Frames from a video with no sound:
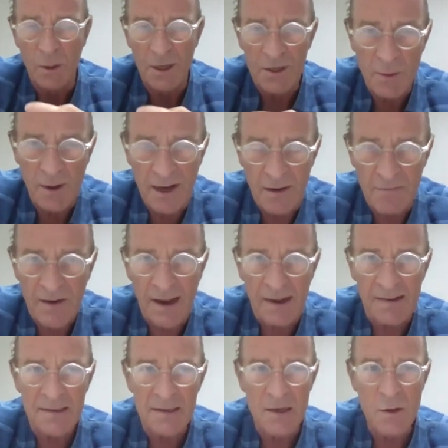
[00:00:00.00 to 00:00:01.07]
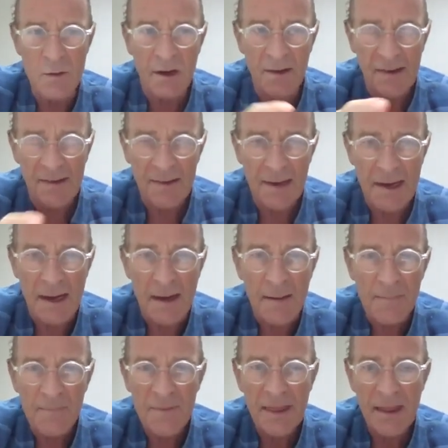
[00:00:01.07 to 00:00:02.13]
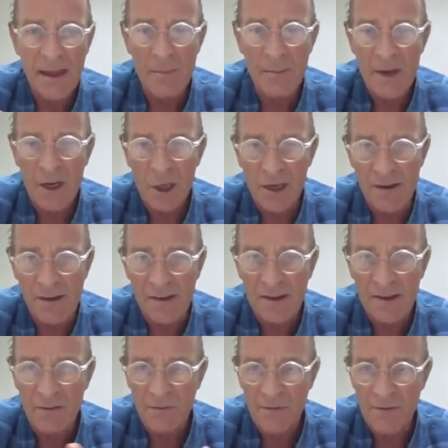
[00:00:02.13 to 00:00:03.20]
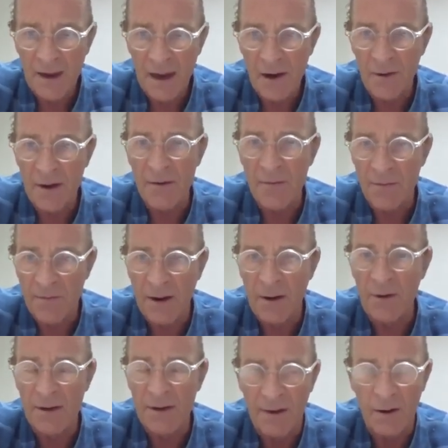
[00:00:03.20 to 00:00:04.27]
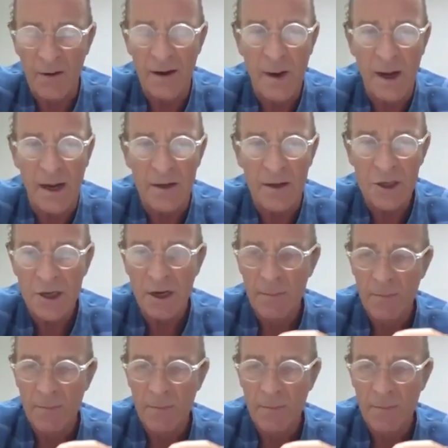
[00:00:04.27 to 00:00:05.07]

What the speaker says: which we invest, and you can see the emissions vary very, very much